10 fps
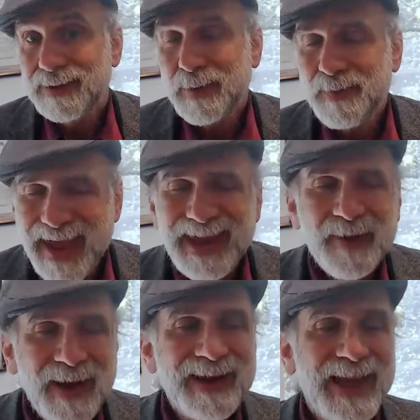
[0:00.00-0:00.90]
So
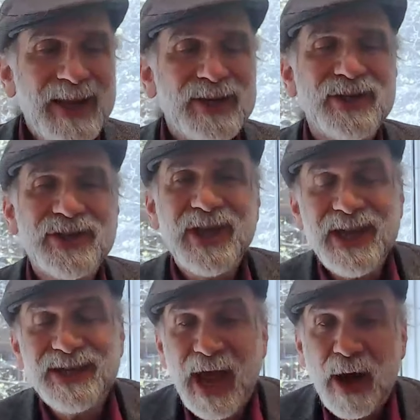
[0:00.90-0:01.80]
banking regulation is
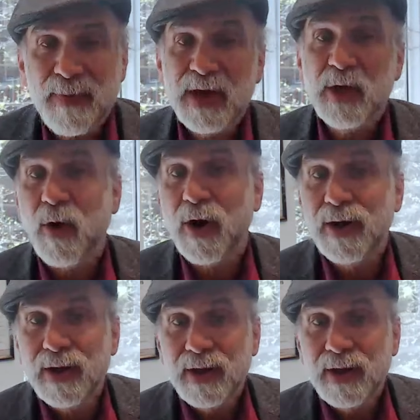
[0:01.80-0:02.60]
key to how big you are,